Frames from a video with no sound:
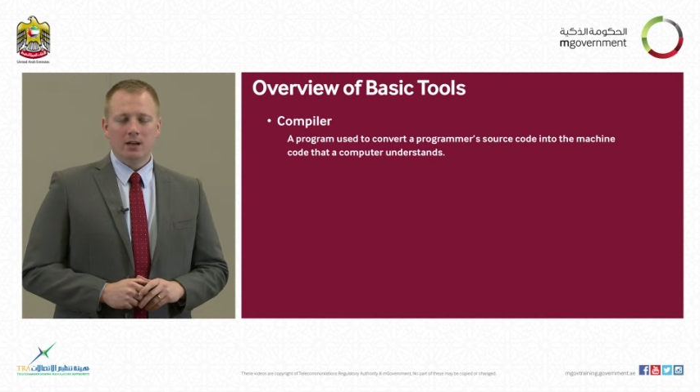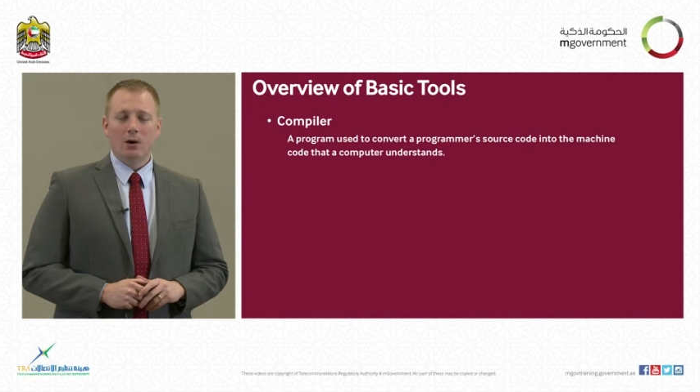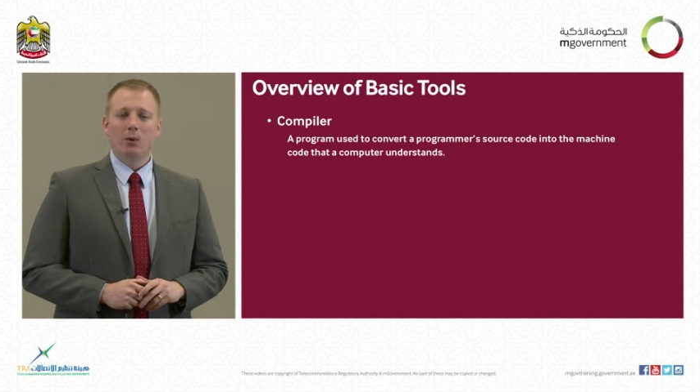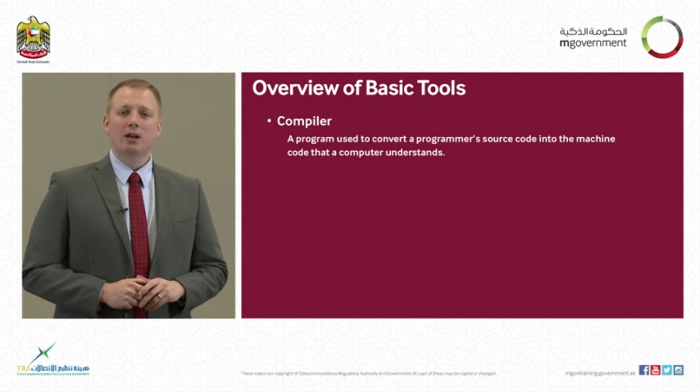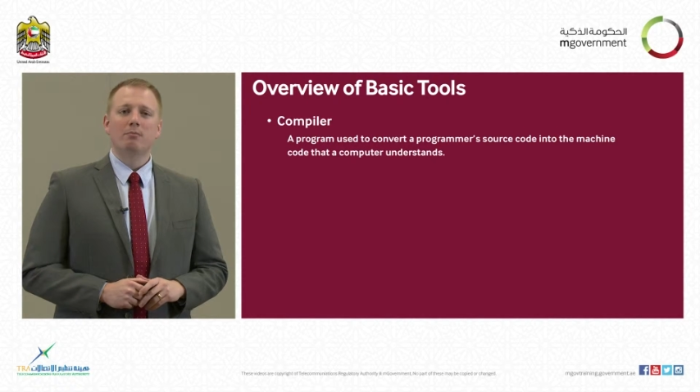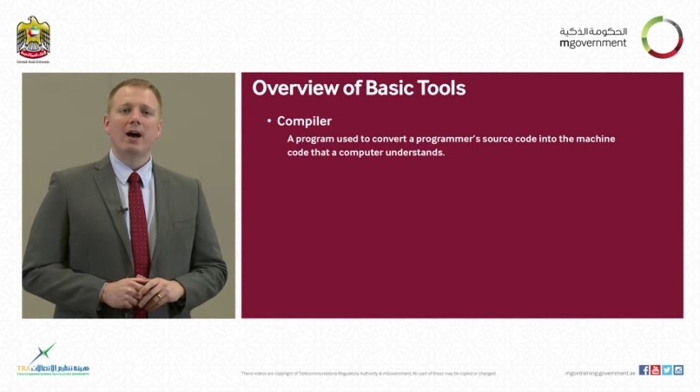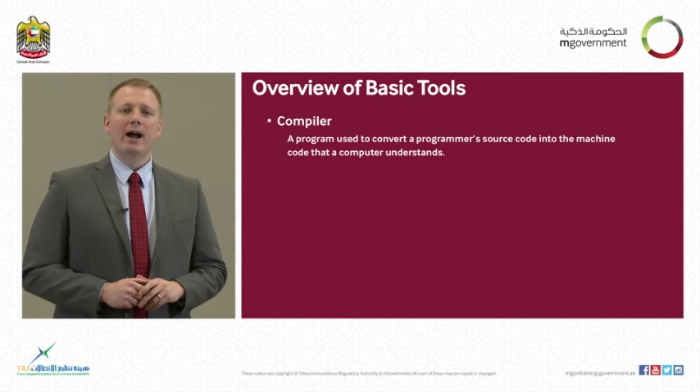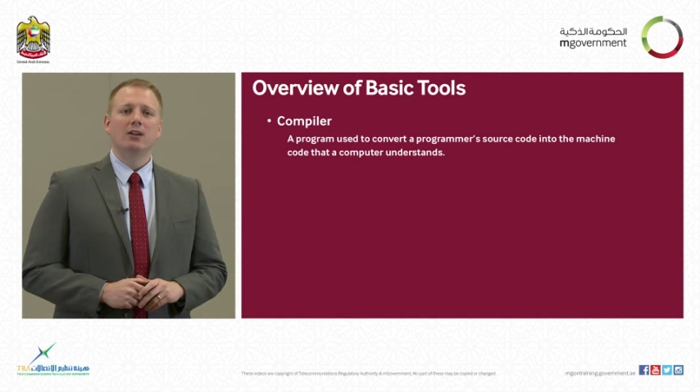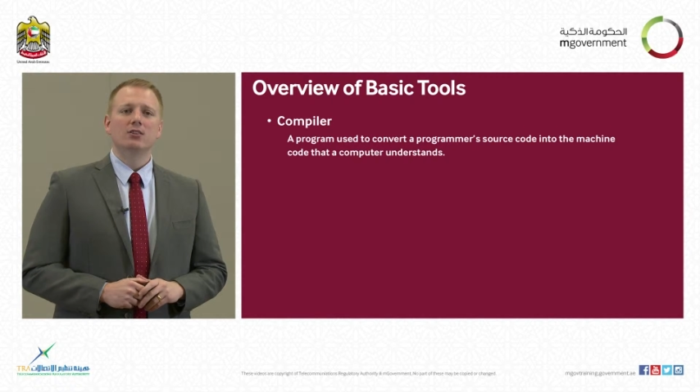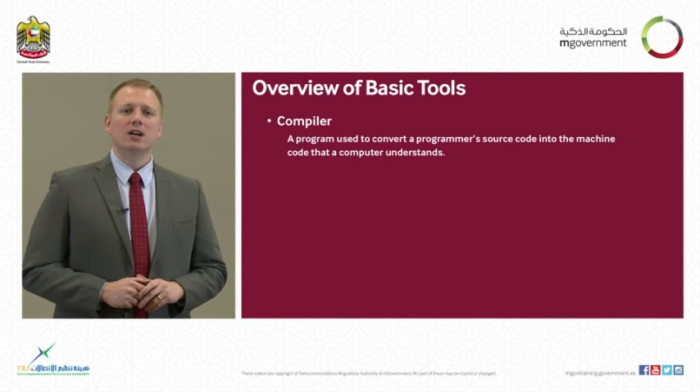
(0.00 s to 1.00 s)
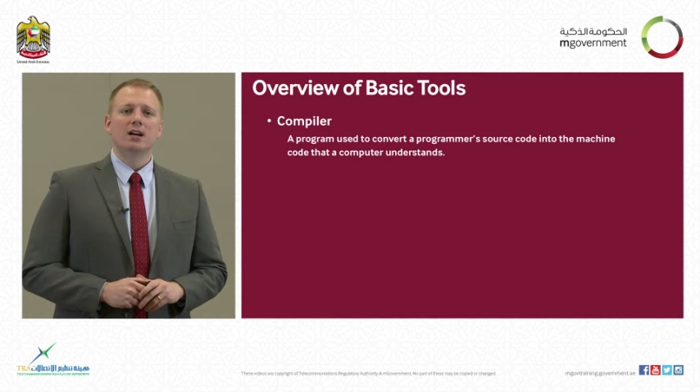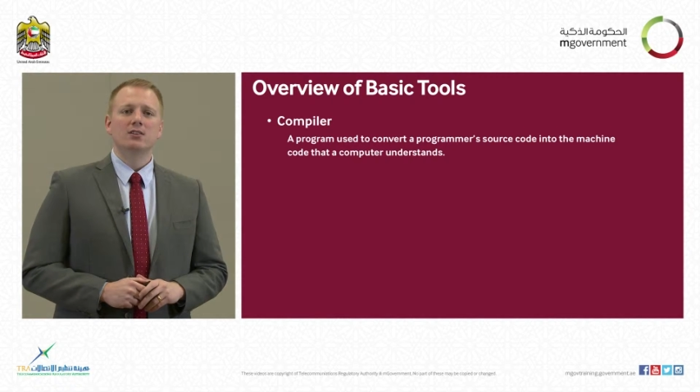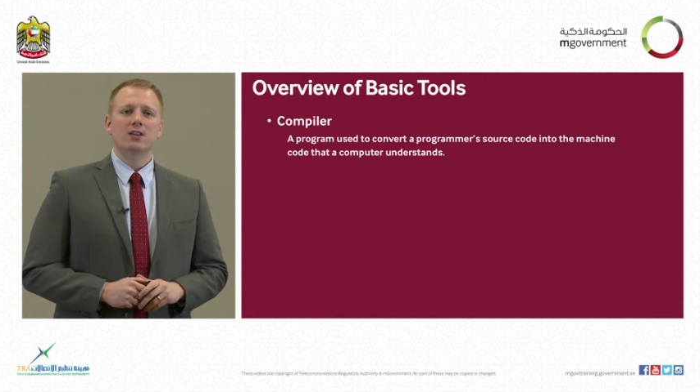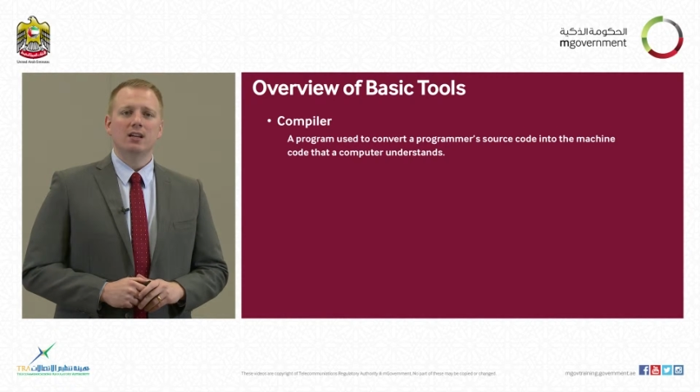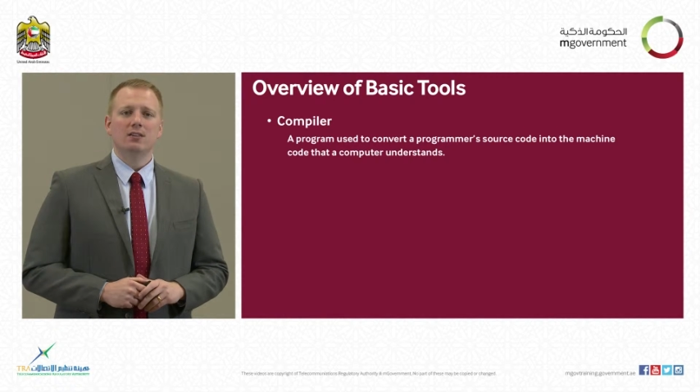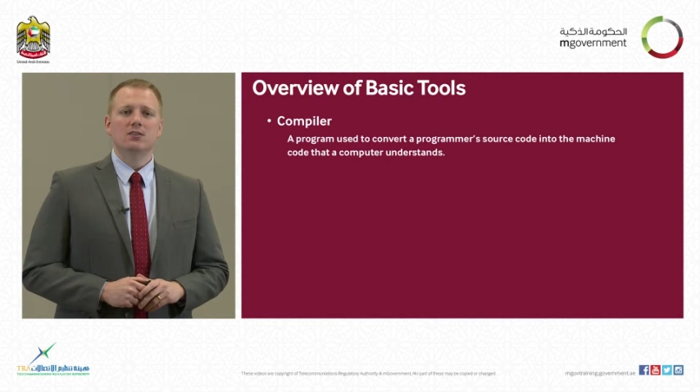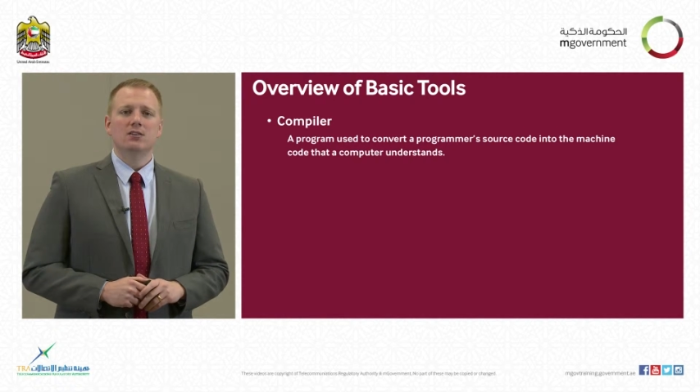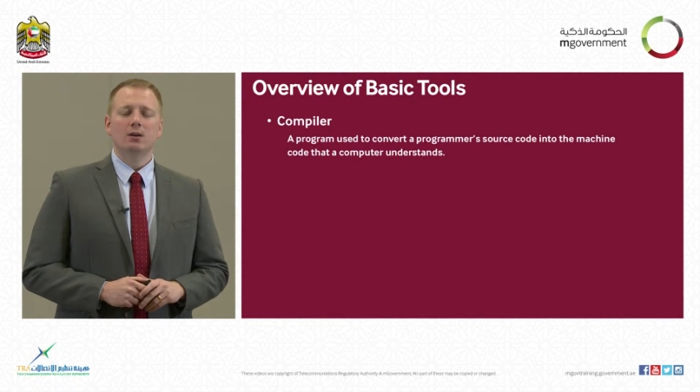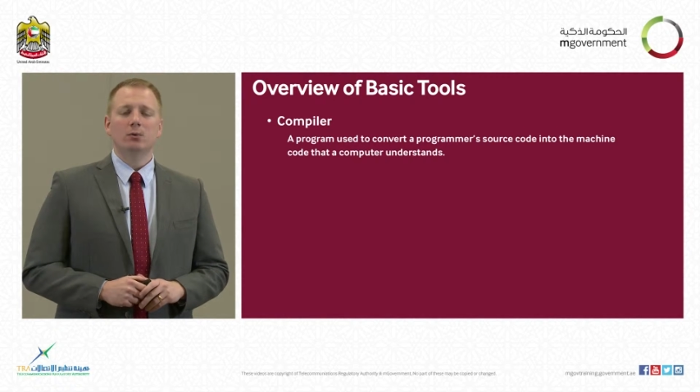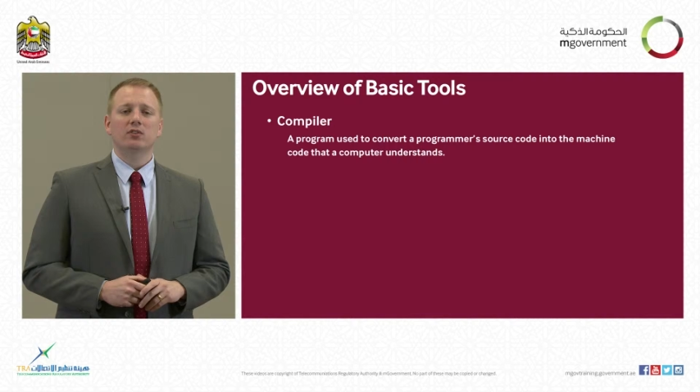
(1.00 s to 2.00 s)
Now what a compiler does is
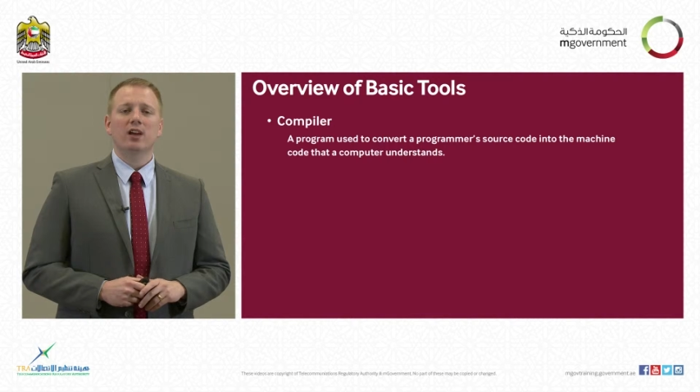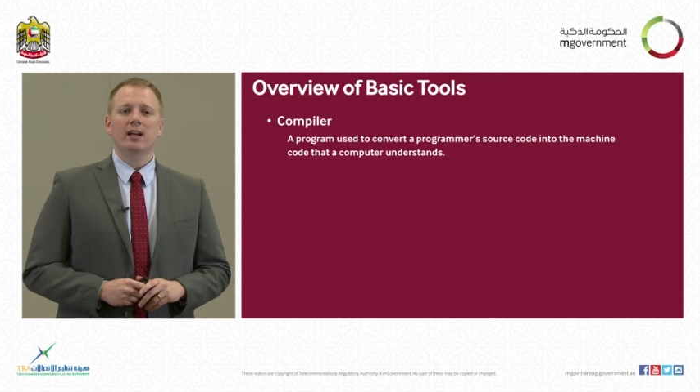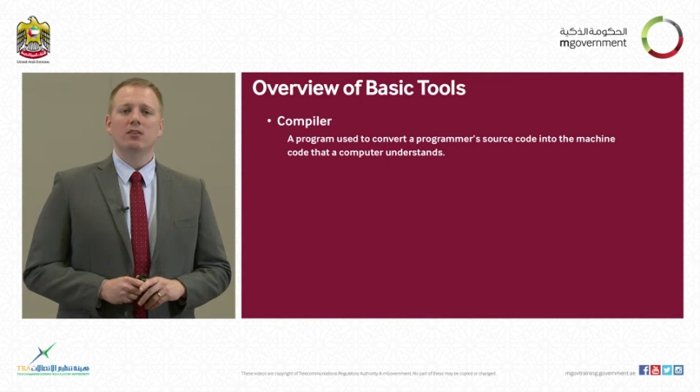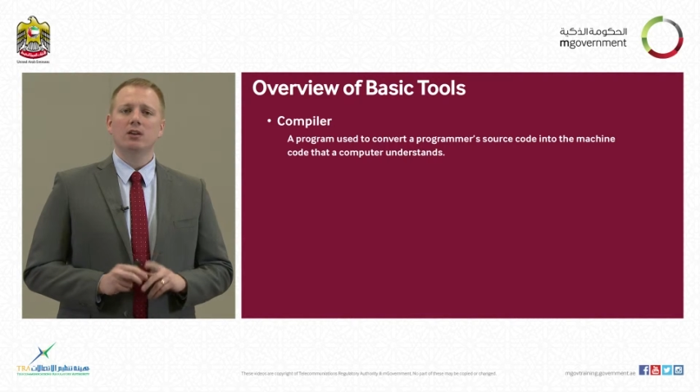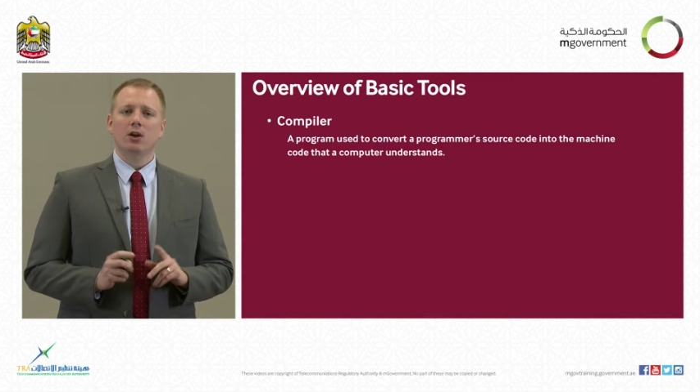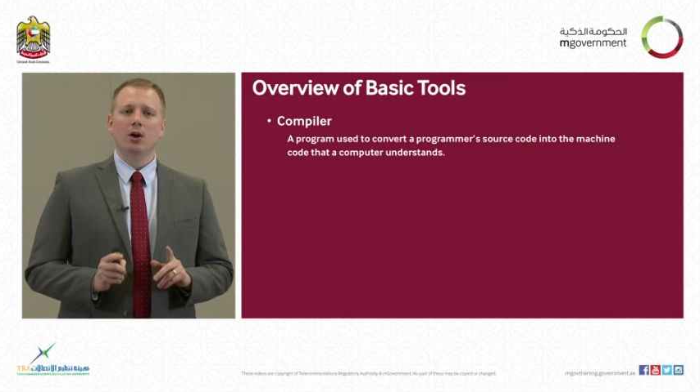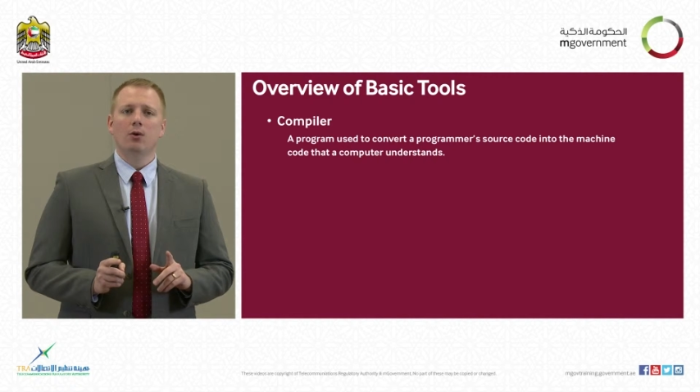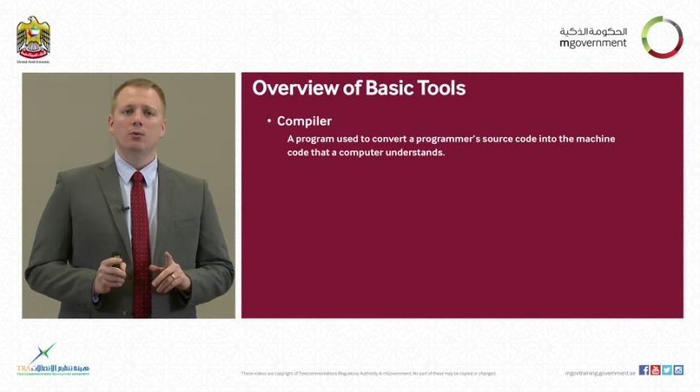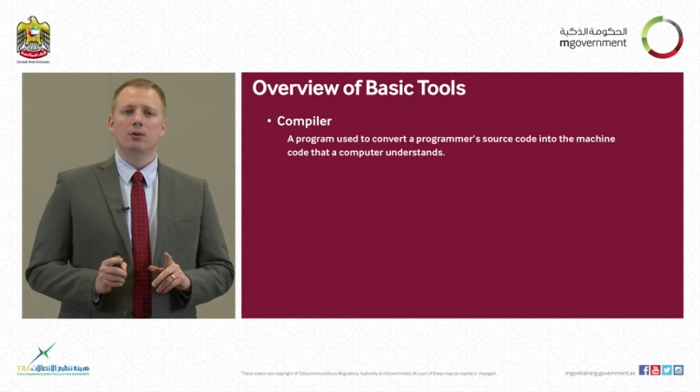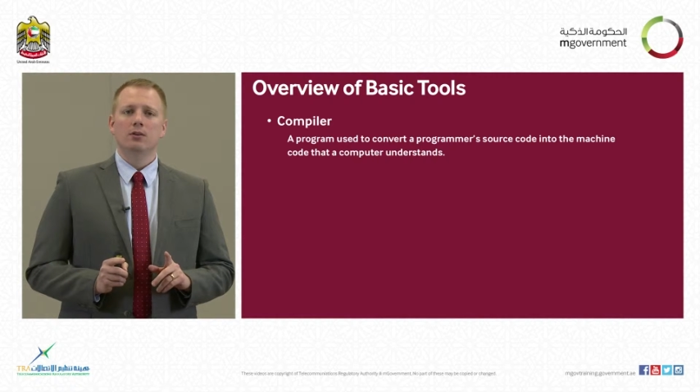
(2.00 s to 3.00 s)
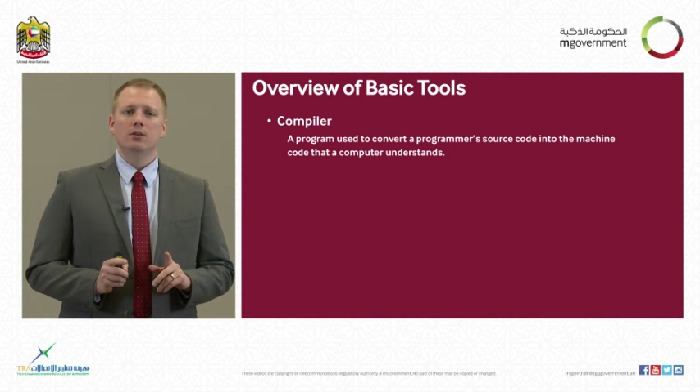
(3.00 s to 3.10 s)
it will take the code